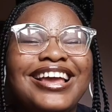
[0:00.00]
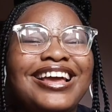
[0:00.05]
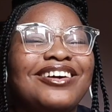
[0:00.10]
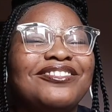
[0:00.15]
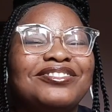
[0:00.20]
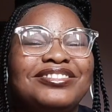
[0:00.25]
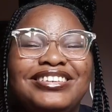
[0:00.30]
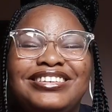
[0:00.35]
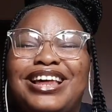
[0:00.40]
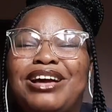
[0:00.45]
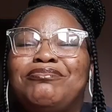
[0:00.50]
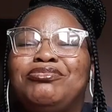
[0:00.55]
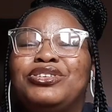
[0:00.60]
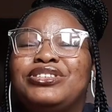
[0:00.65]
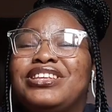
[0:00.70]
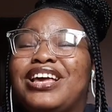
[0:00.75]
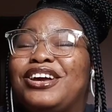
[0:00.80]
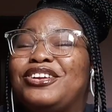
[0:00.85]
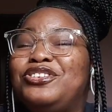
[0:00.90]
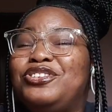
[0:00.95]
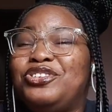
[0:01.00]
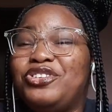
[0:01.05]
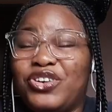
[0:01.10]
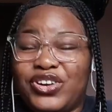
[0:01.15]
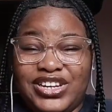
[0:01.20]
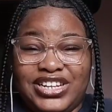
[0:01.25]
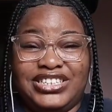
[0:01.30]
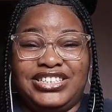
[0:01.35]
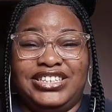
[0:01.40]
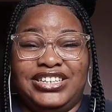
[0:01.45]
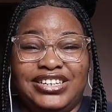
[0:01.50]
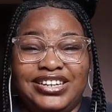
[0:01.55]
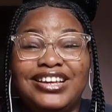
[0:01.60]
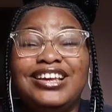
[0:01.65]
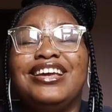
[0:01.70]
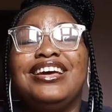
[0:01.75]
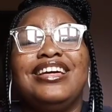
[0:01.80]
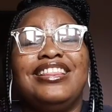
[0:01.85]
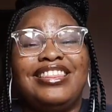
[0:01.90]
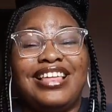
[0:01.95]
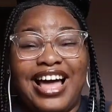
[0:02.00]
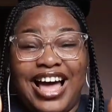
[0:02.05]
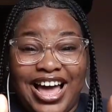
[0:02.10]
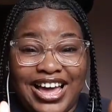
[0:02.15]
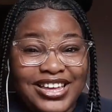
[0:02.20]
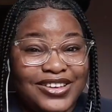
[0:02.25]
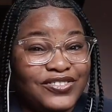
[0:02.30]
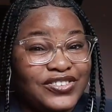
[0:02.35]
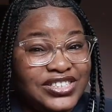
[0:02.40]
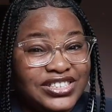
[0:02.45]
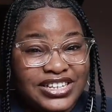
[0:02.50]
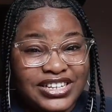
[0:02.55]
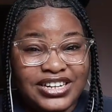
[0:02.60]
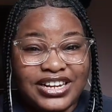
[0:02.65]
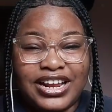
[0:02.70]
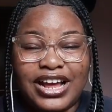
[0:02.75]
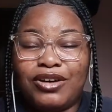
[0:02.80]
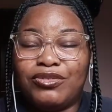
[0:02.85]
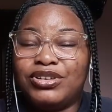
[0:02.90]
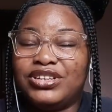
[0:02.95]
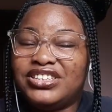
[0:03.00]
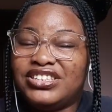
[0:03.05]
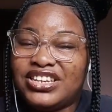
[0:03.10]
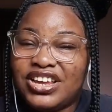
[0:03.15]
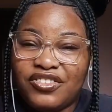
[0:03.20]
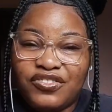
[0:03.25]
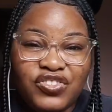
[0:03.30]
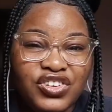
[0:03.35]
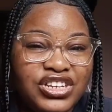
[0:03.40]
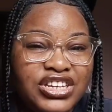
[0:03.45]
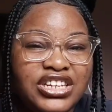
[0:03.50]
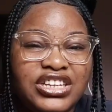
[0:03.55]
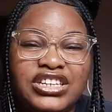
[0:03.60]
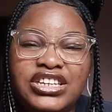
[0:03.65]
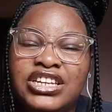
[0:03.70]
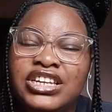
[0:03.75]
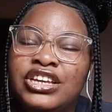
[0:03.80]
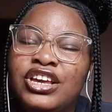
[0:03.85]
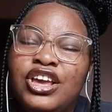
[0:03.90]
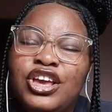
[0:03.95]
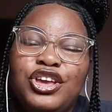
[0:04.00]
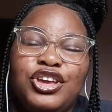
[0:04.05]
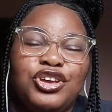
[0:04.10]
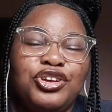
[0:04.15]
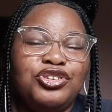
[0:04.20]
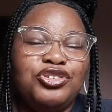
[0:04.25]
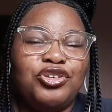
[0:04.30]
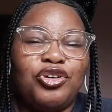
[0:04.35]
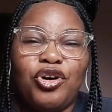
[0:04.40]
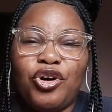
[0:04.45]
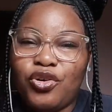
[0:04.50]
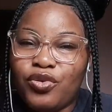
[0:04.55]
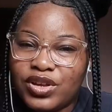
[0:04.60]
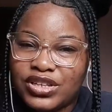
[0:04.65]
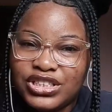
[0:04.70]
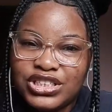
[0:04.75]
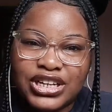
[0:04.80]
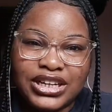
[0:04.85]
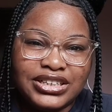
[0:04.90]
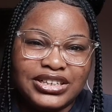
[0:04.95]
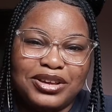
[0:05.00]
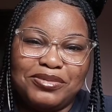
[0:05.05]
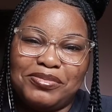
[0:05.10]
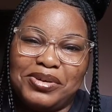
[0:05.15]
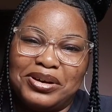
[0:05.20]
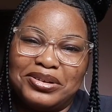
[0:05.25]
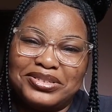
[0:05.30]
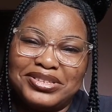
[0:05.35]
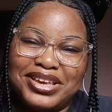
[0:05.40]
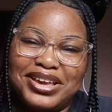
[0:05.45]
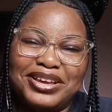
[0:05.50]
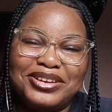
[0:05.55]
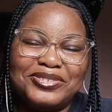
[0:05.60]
I'm just acknowledging that I have seen it. I would definitely, you know, always check them out.